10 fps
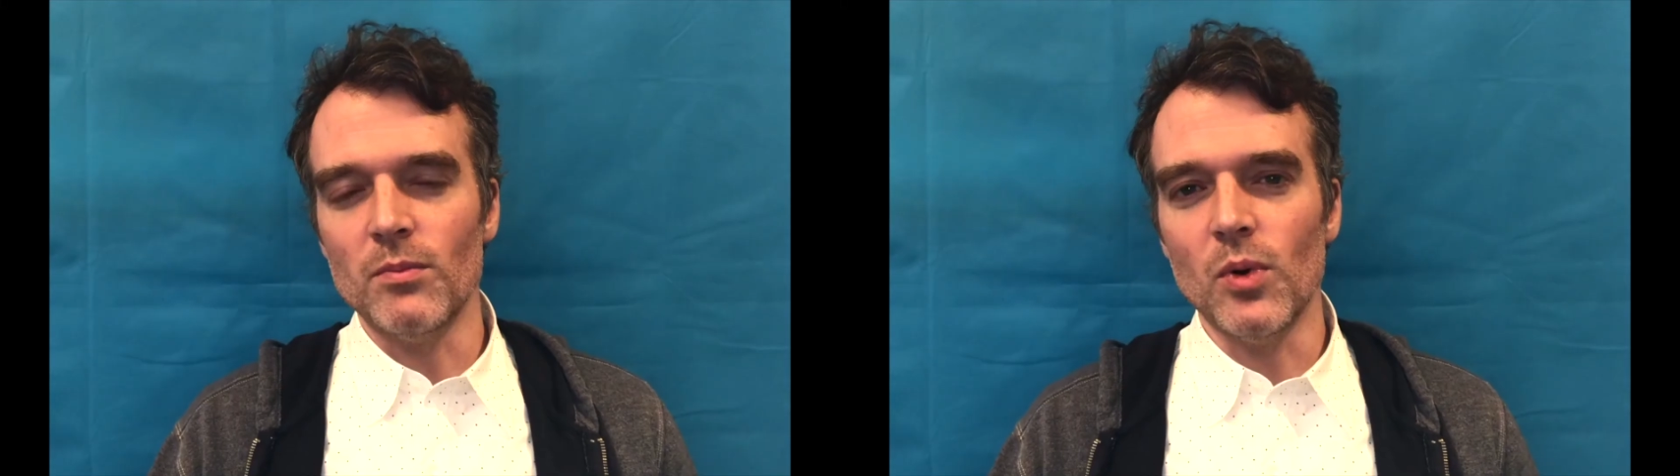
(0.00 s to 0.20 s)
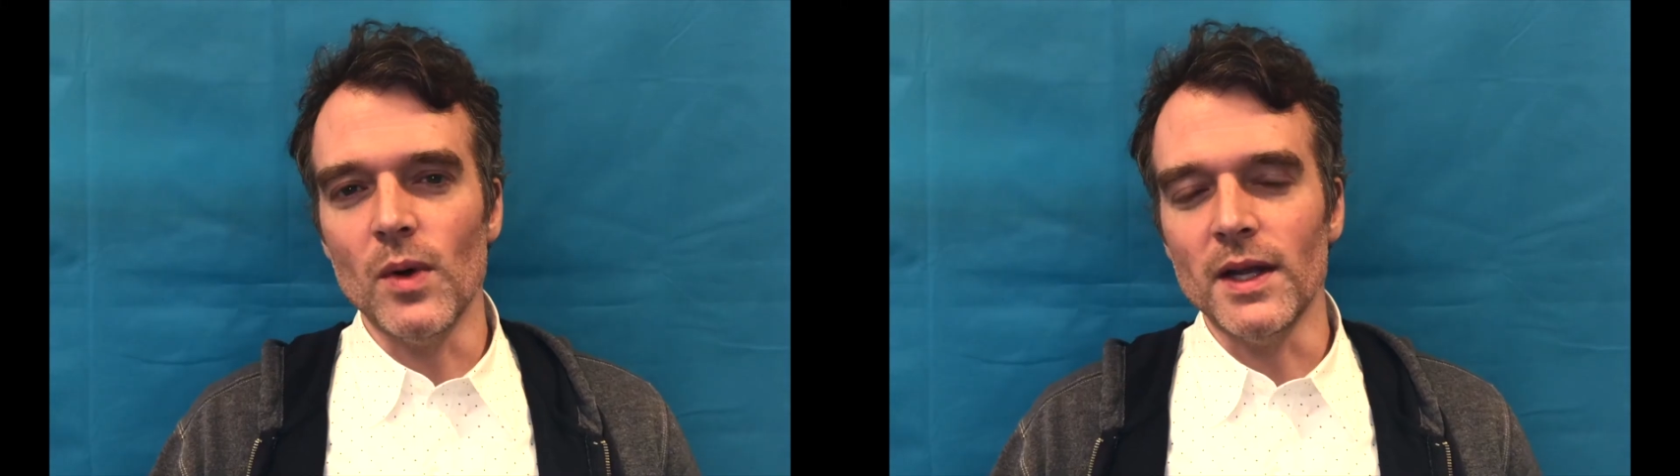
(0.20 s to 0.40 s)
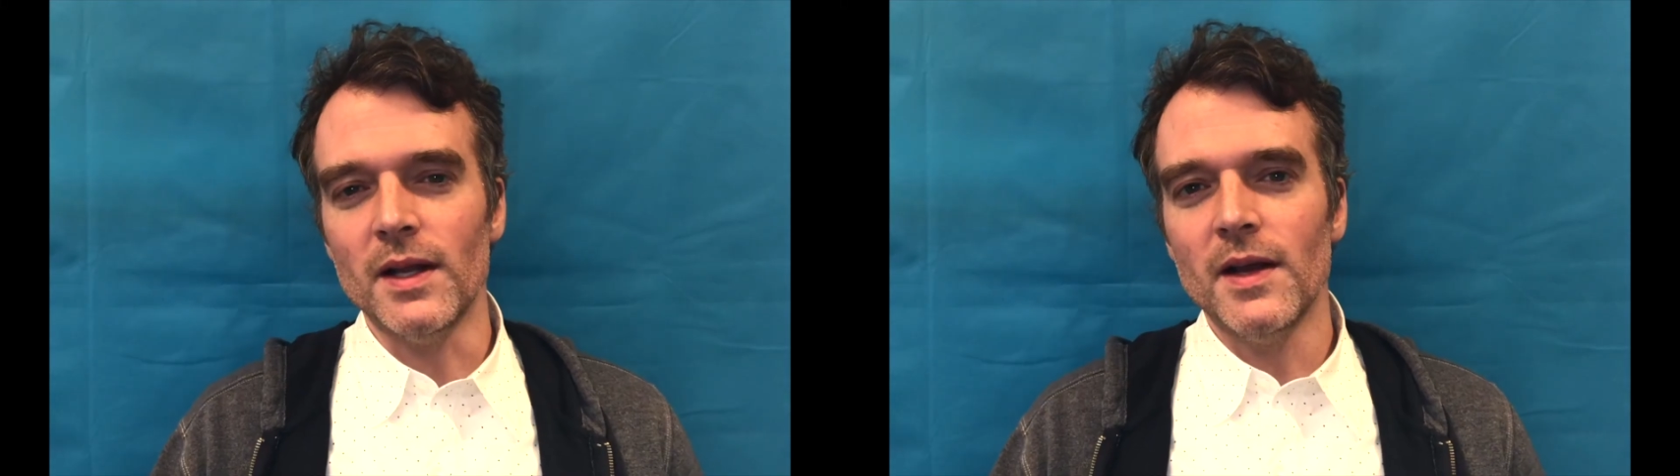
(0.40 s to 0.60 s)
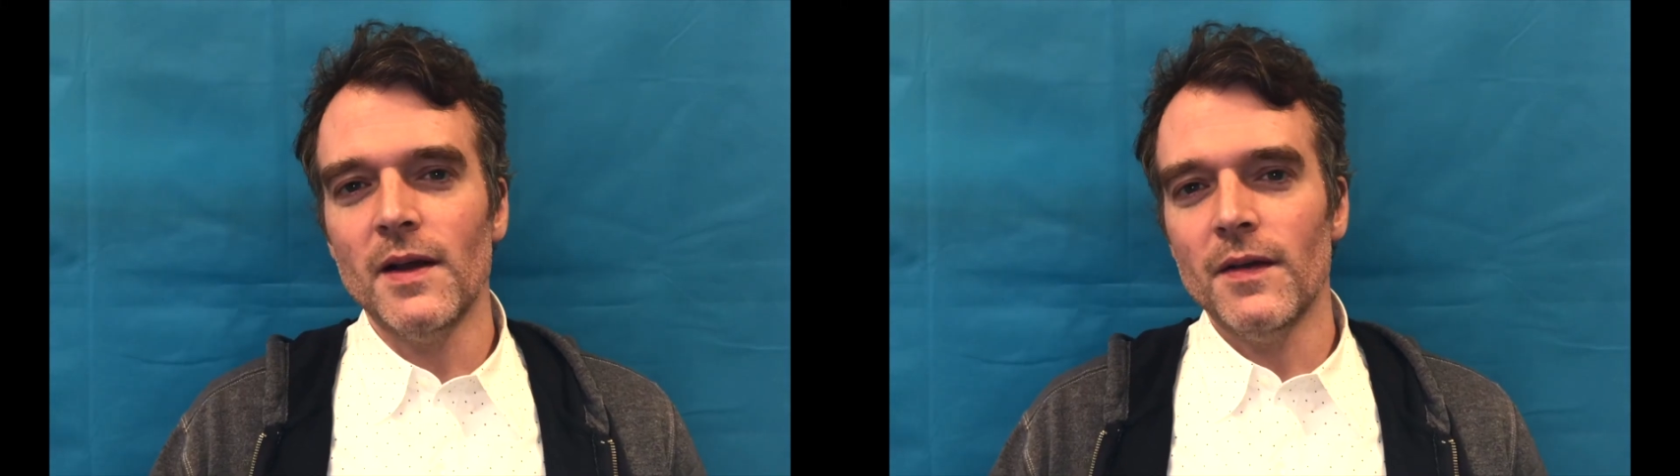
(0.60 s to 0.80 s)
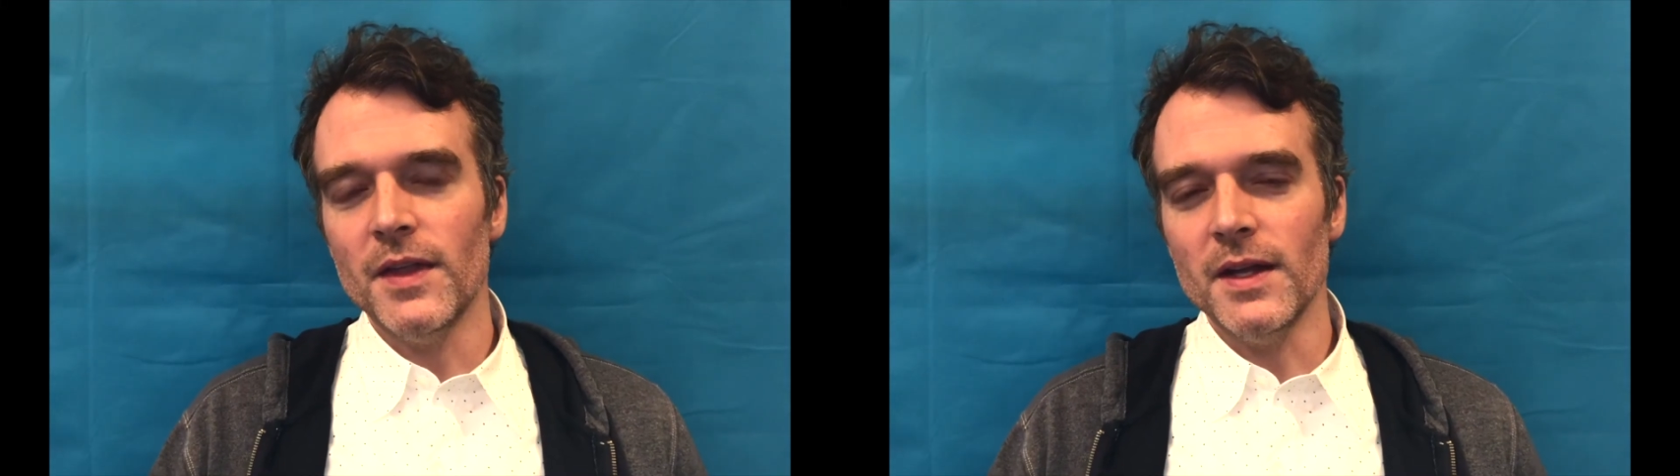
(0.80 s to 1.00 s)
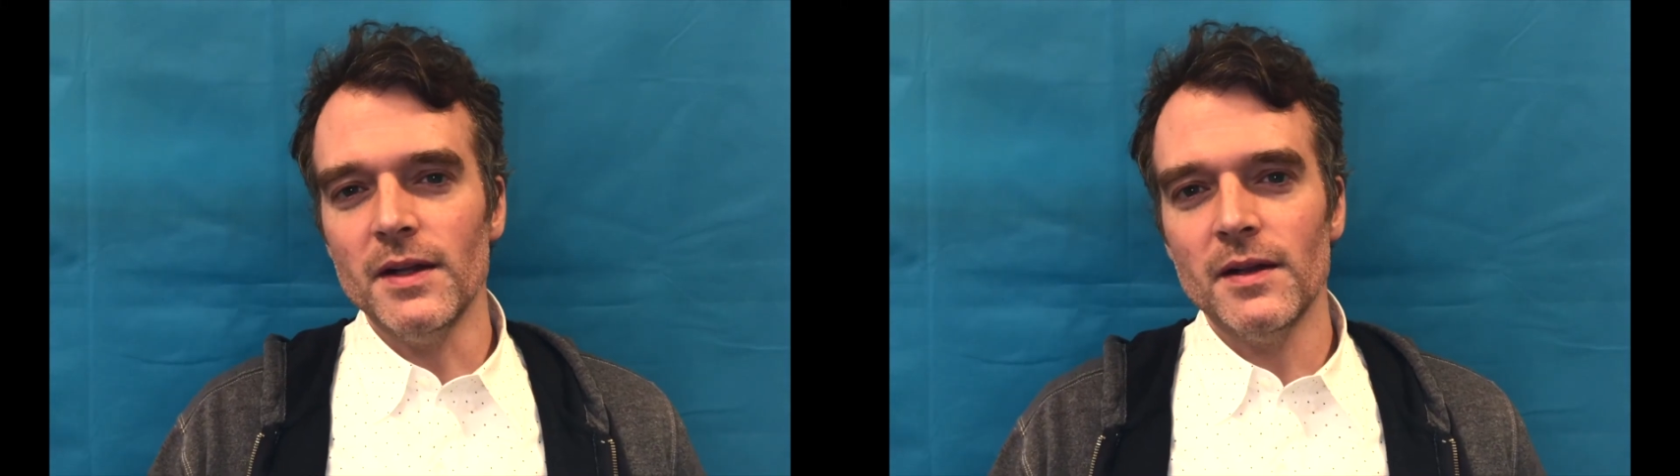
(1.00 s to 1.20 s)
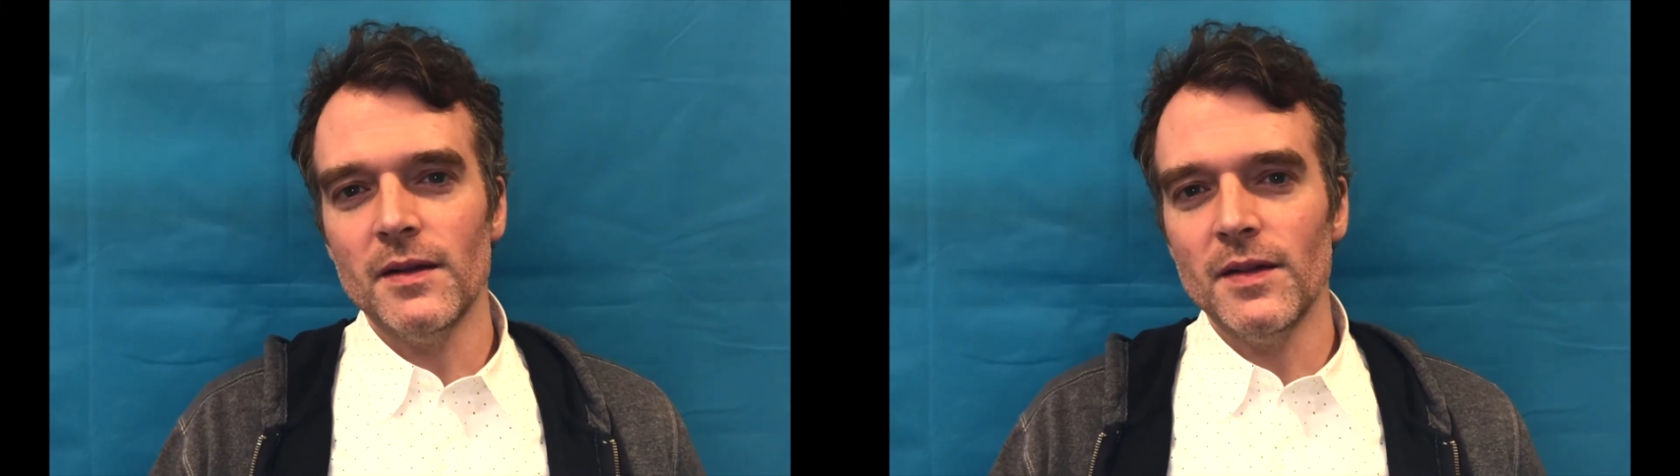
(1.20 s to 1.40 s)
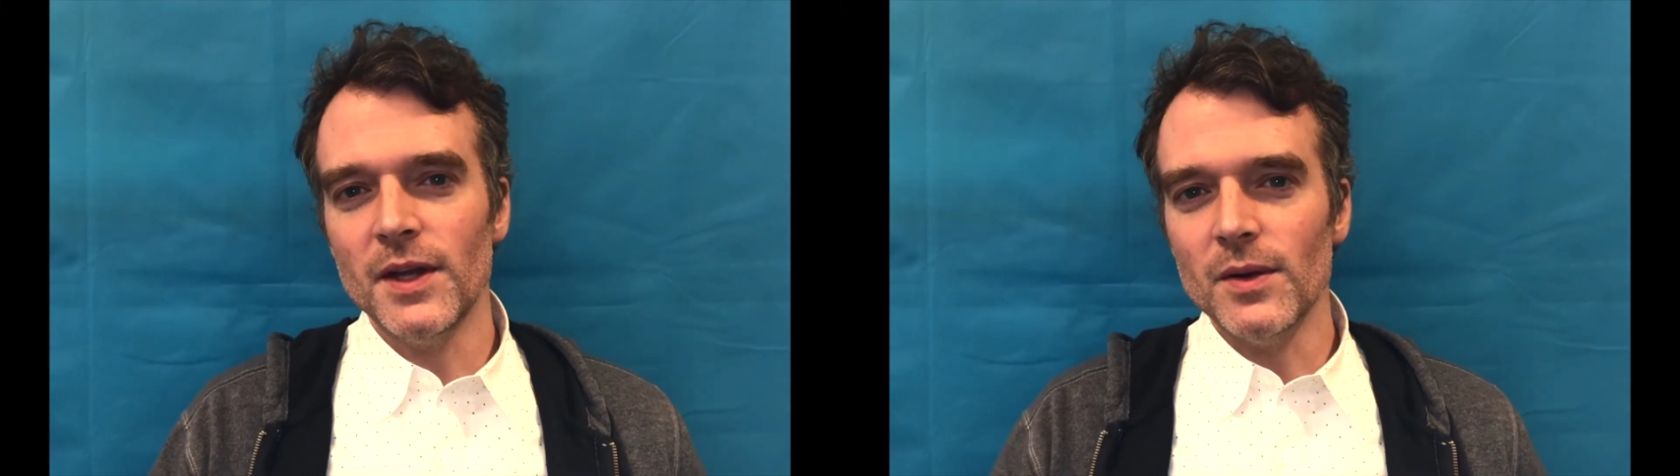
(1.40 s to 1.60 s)
point, that
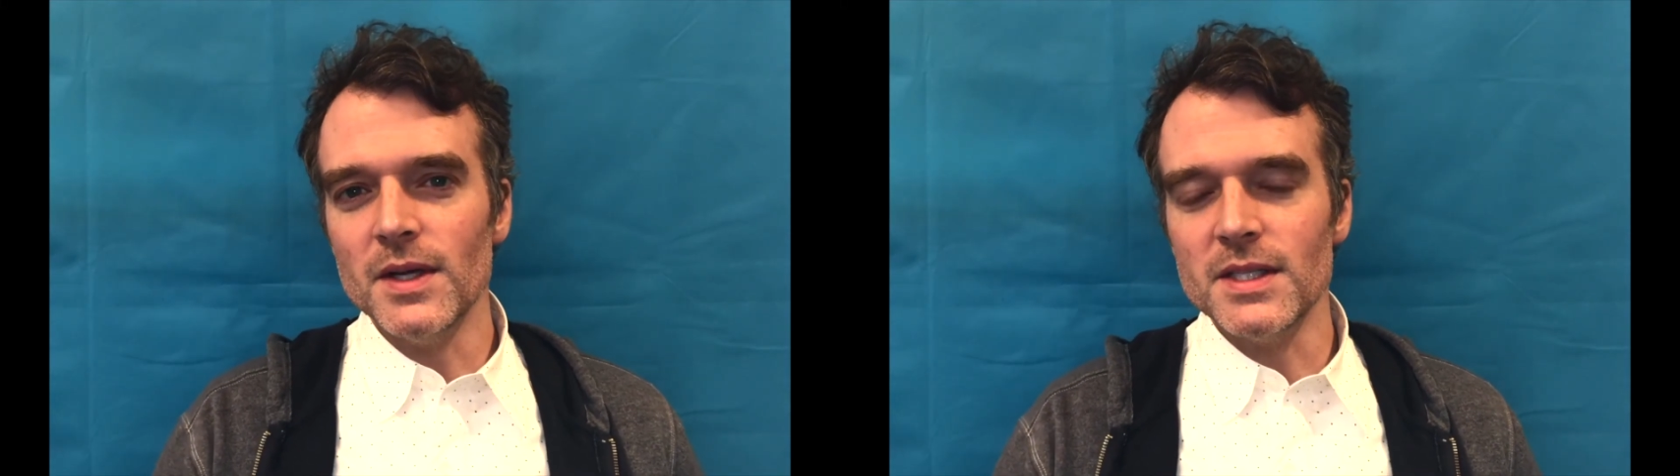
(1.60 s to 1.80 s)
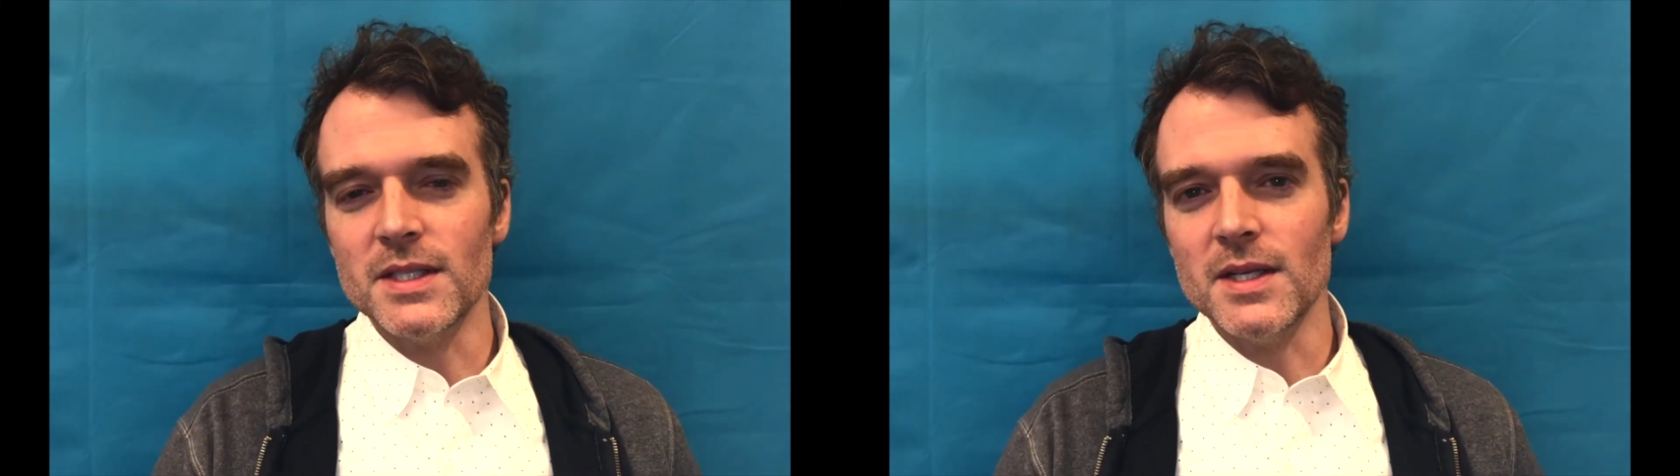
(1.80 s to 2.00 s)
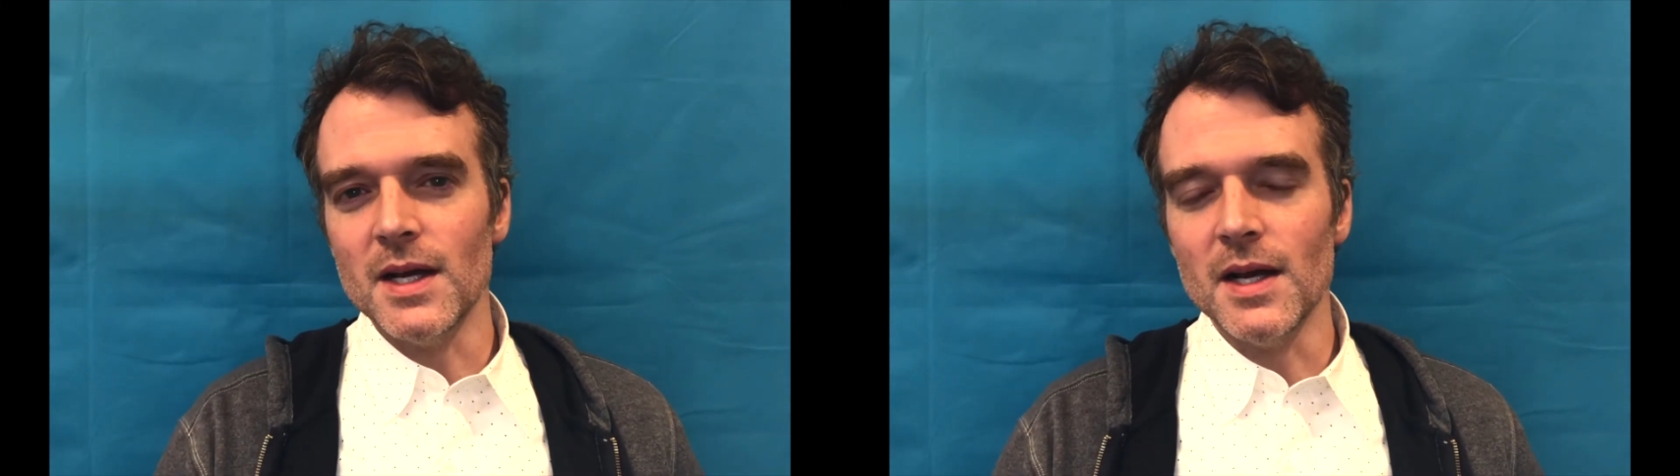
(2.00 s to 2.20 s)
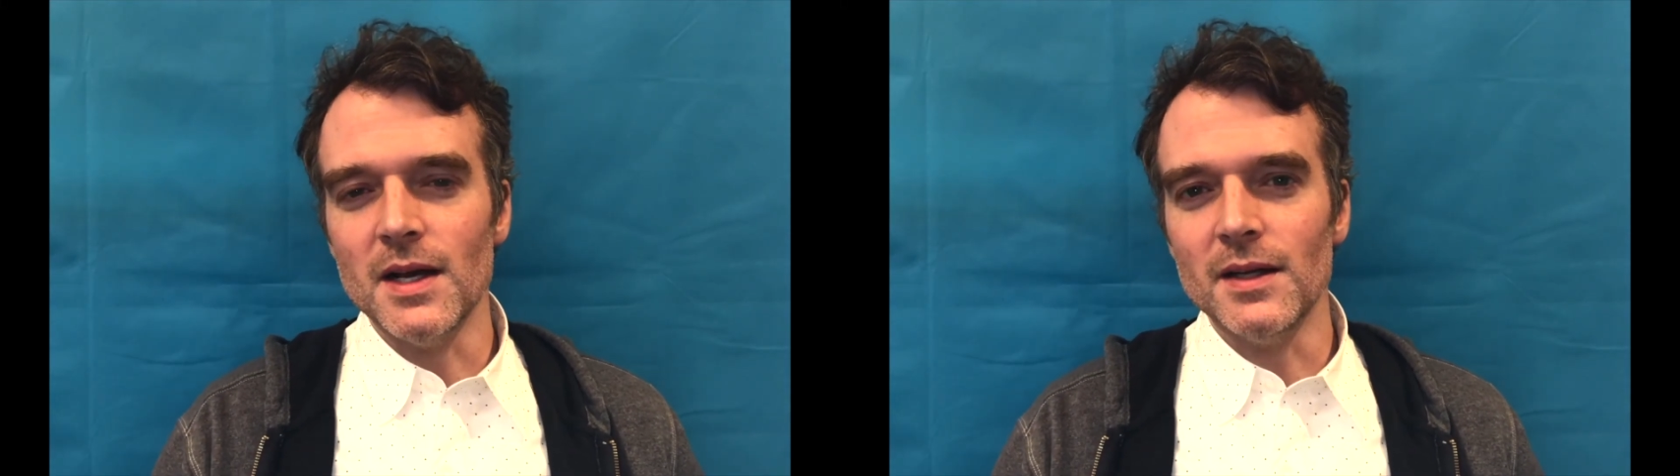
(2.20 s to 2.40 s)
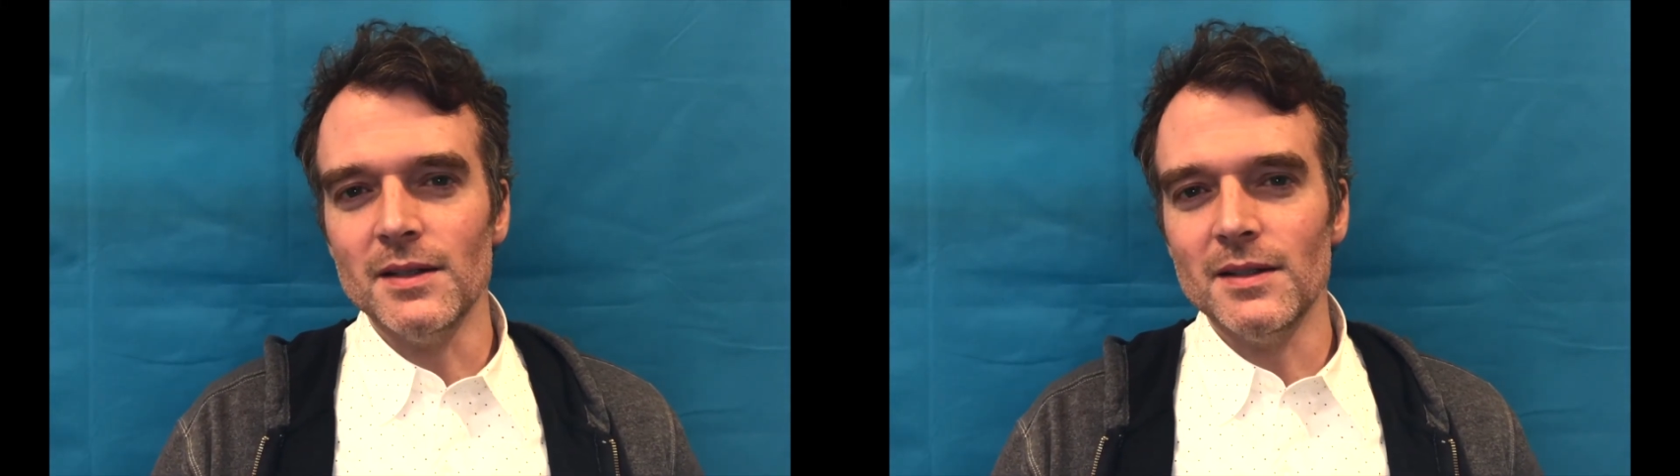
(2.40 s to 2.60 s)
there is a